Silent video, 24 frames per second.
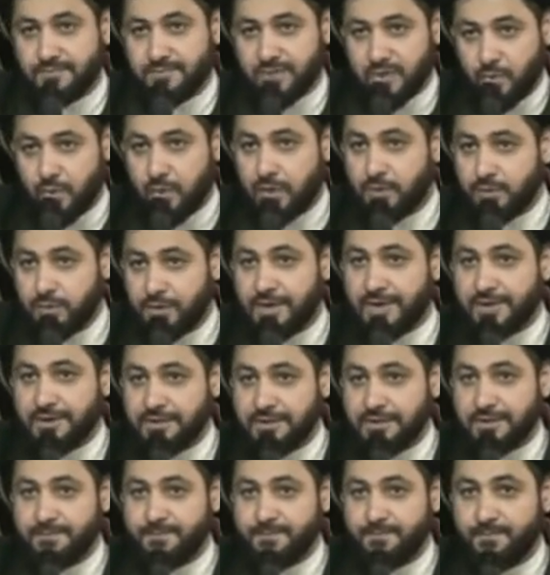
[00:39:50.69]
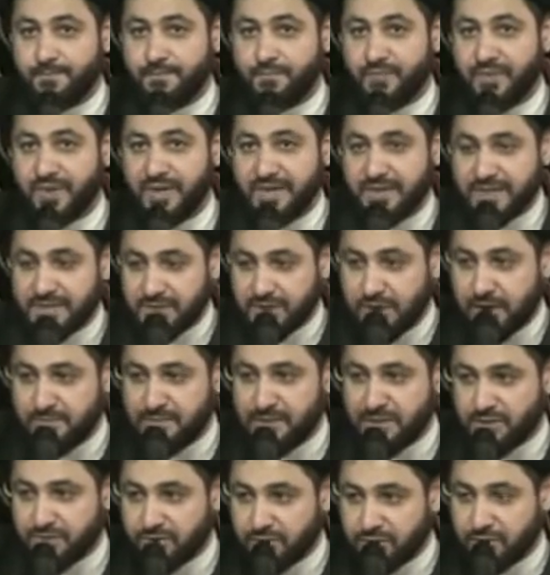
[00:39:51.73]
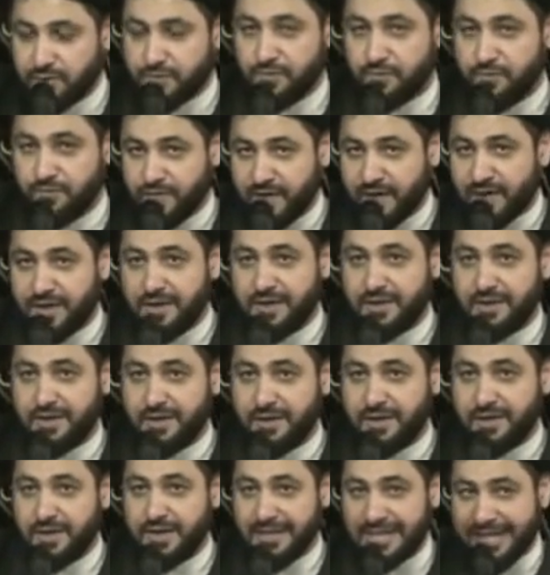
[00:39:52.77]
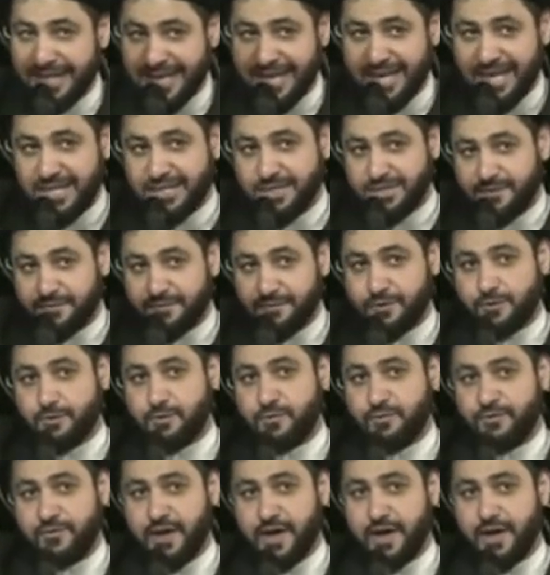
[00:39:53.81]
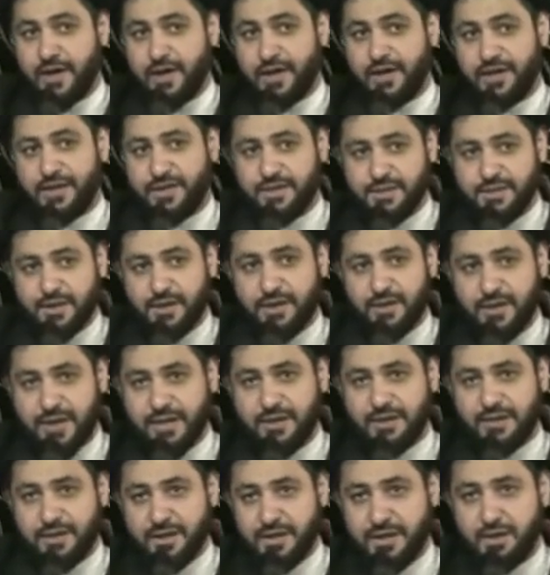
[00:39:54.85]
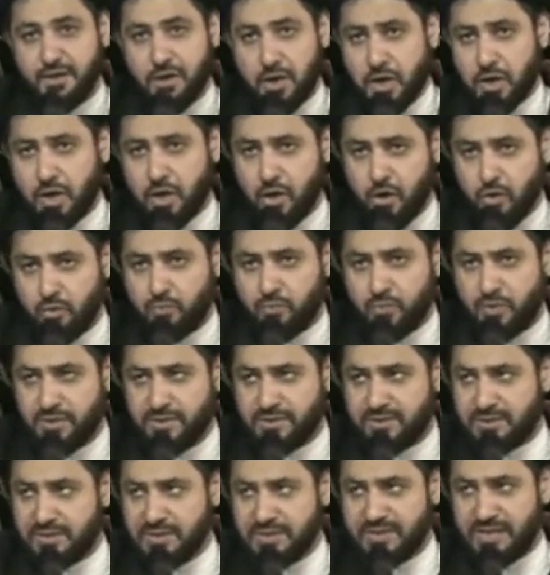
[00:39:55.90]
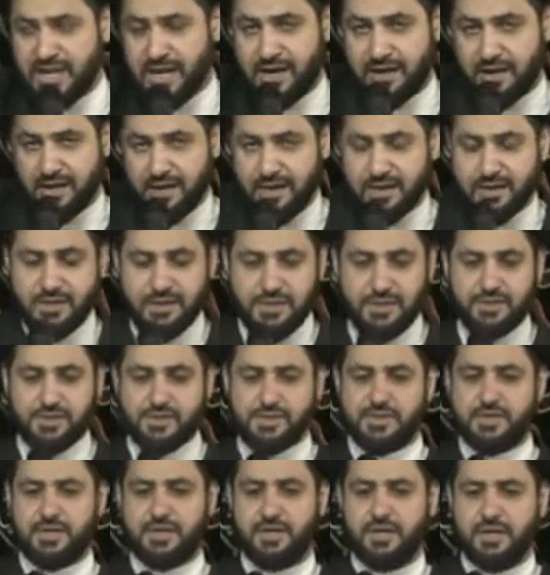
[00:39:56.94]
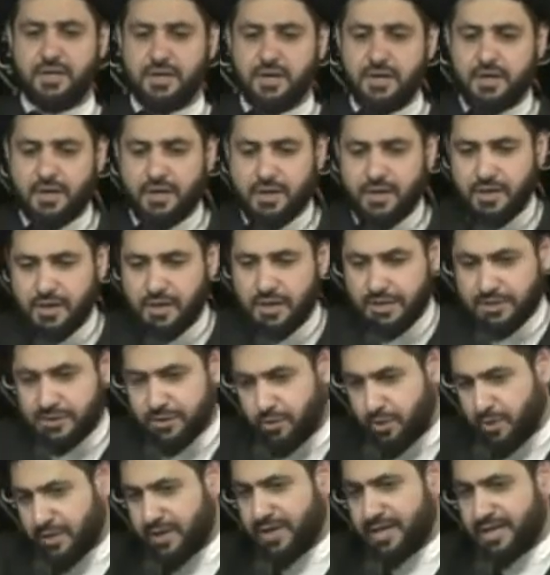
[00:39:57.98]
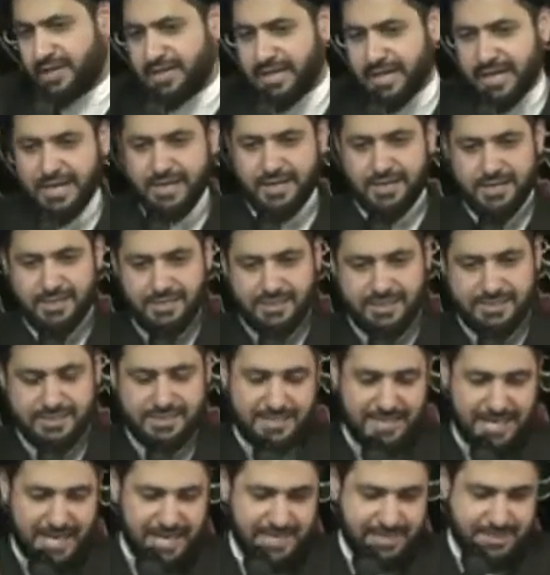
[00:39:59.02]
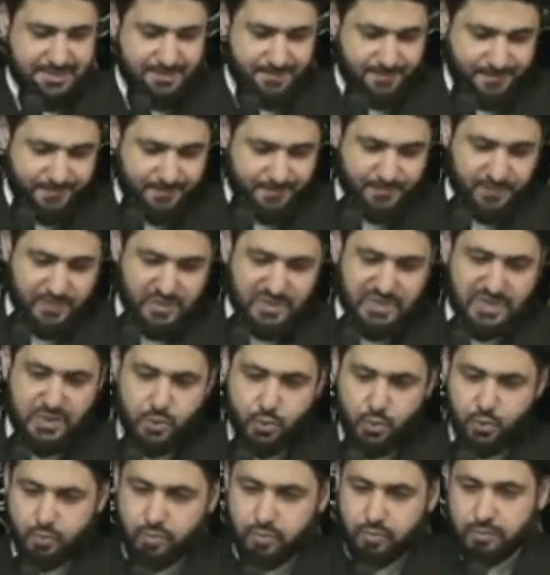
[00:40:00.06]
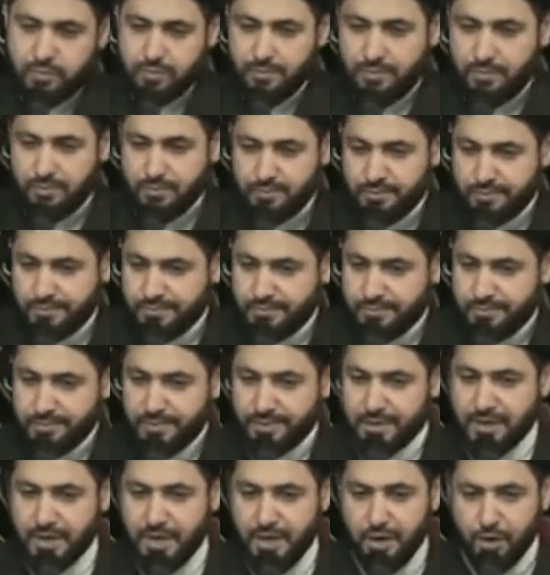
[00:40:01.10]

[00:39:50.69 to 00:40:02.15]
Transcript: the one who killed him. He's coming to Kufa, at the gate of Kufa. He saw that a young person is standing and he's, he's looking at the head and he's sad. He says, can I